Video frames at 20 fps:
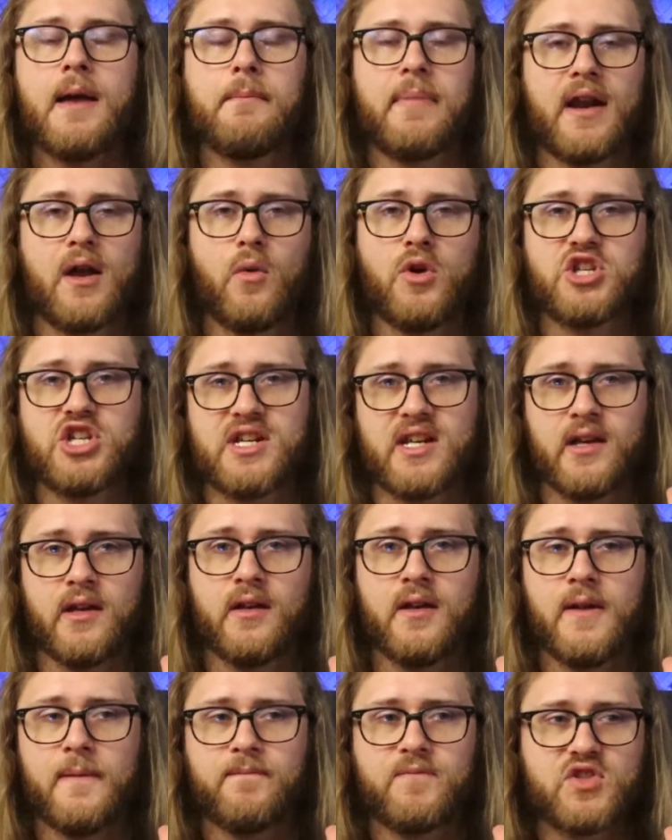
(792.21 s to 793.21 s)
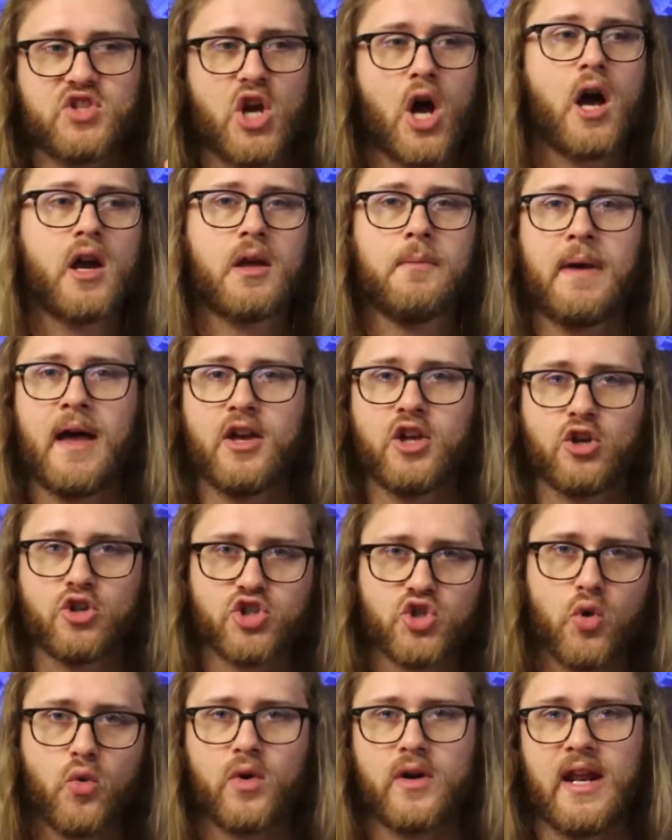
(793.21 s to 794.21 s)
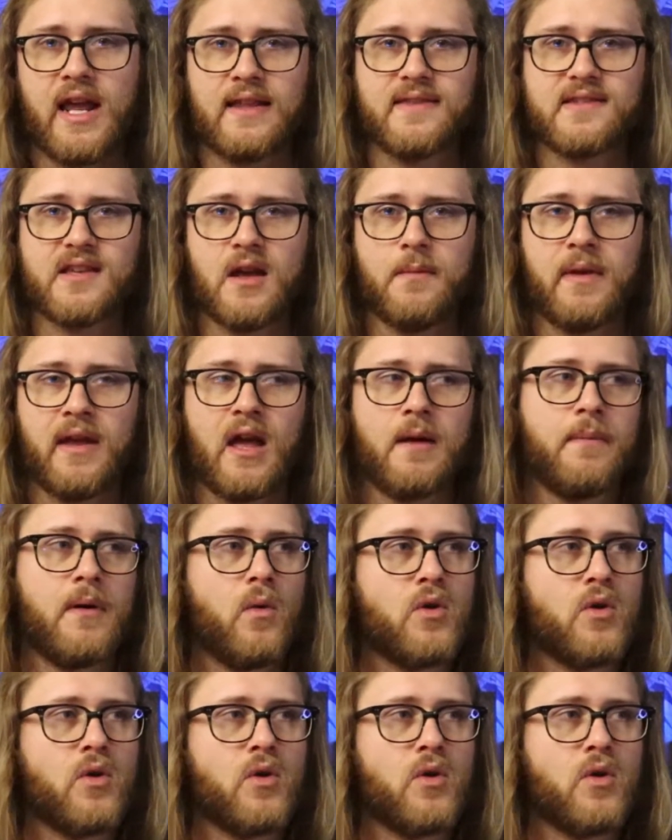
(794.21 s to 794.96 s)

but I want you to talk about your tour dates coming up.